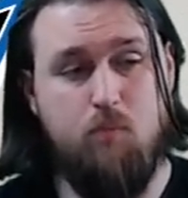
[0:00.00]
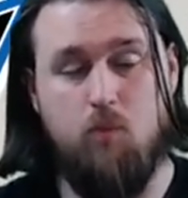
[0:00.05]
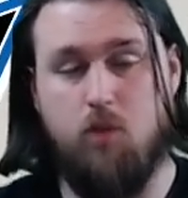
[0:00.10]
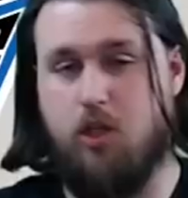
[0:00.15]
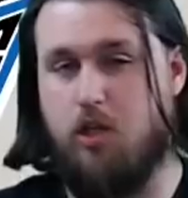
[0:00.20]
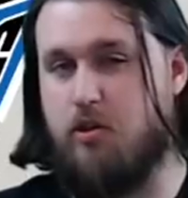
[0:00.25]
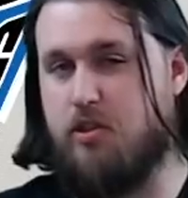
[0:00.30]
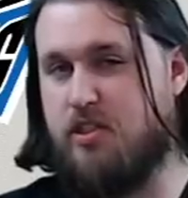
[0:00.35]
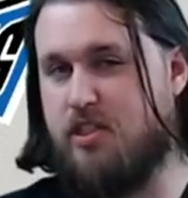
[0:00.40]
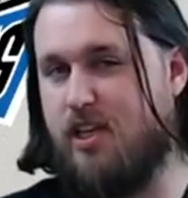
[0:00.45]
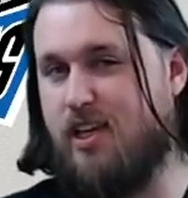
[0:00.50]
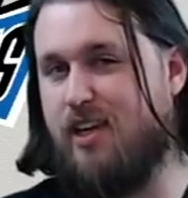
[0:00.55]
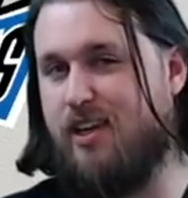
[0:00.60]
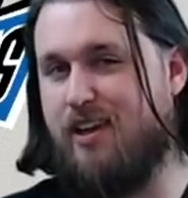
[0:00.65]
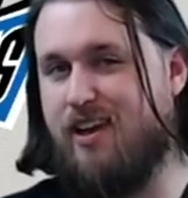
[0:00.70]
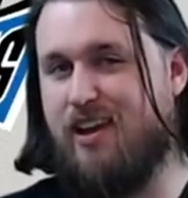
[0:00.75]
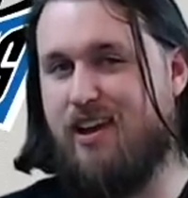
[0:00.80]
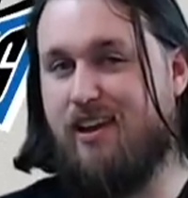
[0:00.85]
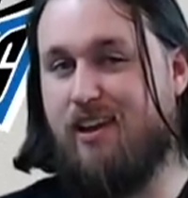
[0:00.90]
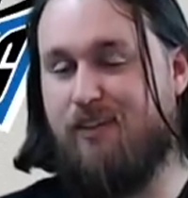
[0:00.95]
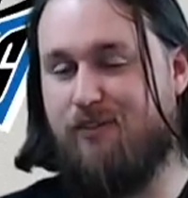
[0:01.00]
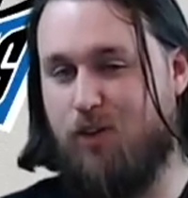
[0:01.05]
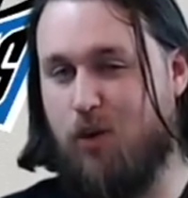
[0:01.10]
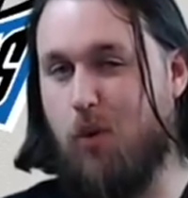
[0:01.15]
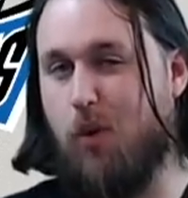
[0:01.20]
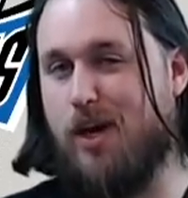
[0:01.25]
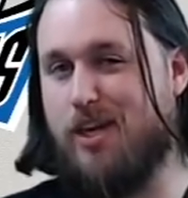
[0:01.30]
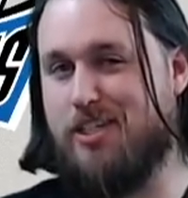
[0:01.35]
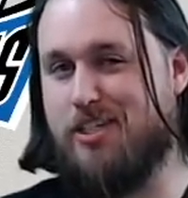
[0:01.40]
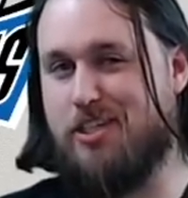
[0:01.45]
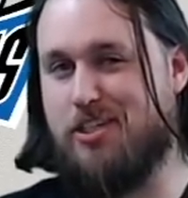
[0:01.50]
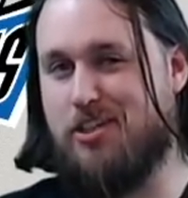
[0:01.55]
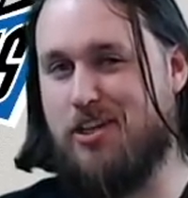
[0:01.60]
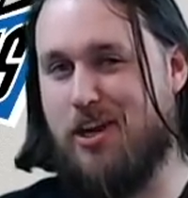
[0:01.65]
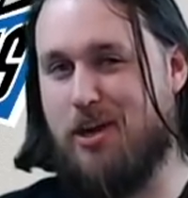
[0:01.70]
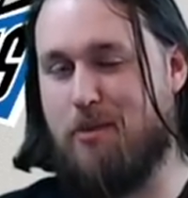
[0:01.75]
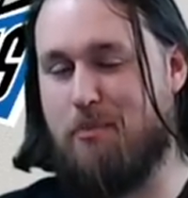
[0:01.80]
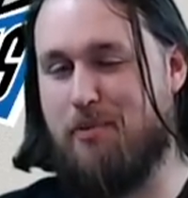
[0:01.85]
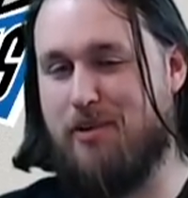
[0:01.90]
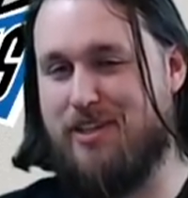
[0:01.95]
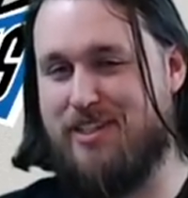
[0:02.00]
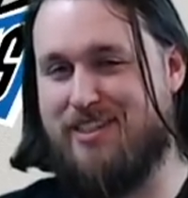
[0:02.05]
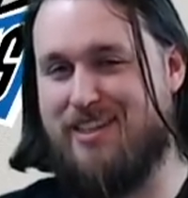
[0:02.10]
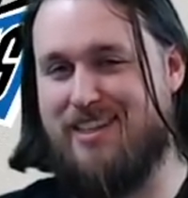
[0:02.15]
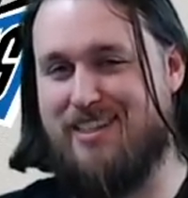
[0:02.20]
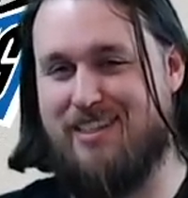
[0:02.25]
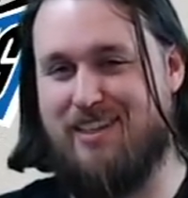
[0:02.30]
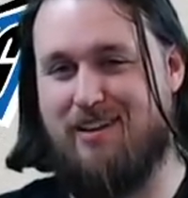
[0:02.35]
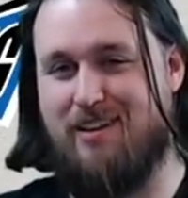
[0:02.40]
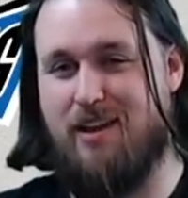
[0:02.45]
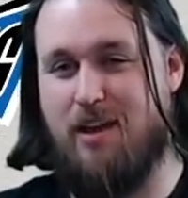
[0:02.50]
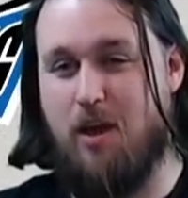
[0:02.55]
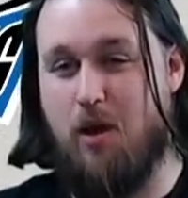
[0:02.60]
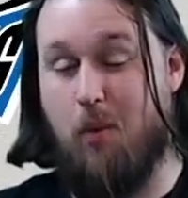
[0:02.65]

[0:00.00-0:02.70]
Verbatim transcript: You see, if you watch this channel preseason,